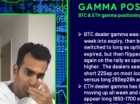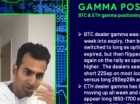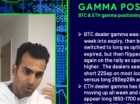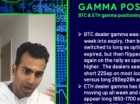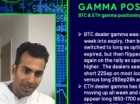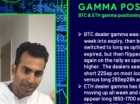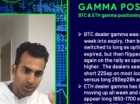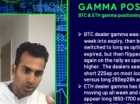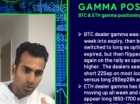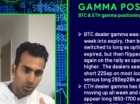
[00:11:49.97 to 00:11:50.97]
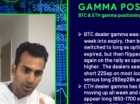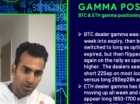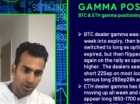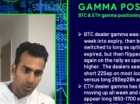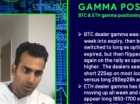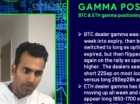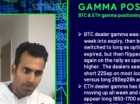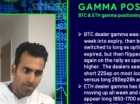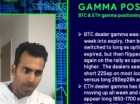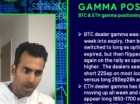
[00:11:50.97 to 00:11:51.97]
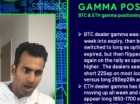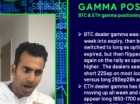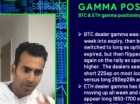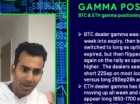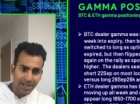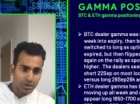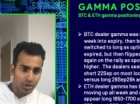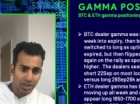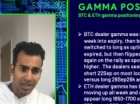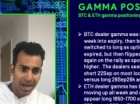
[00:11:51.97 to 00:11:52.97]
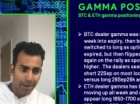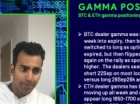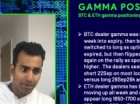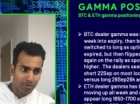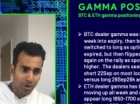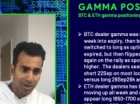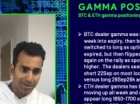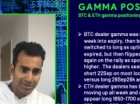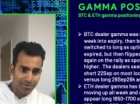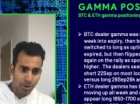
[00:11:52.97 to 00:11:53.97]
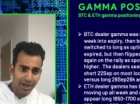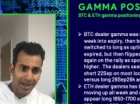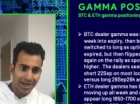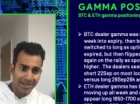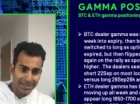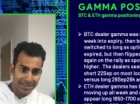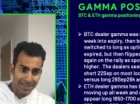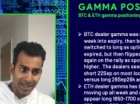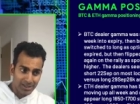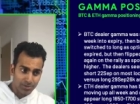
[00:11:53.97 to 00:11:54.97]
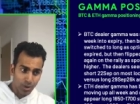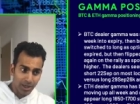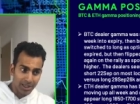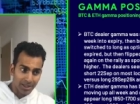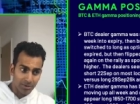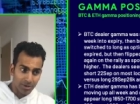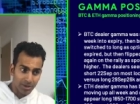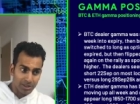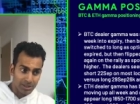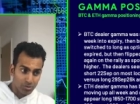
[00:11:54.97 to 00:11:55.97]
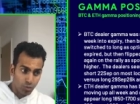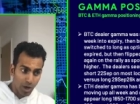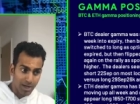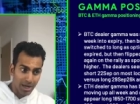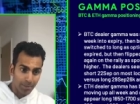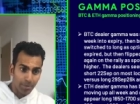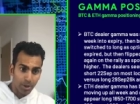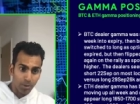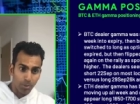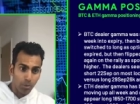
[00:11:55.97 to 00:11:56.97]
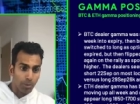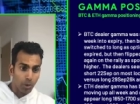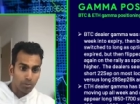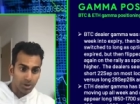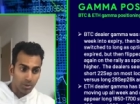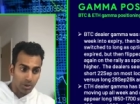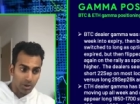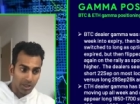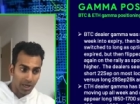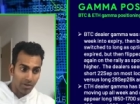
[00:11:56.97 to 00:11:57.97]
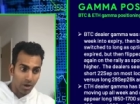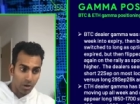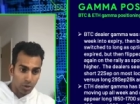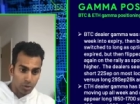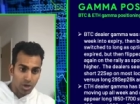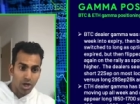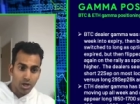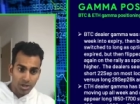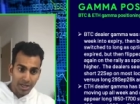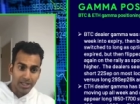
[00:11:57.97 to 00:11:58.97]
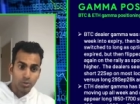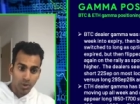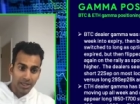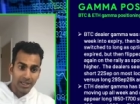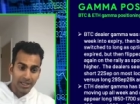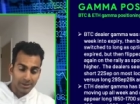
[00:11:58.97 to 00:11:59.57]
we've rallied into on Ethereum. And that is only going to amplify this Friday and into next Friday, given that this is red and purple blobs that we're looking at that are those next weekly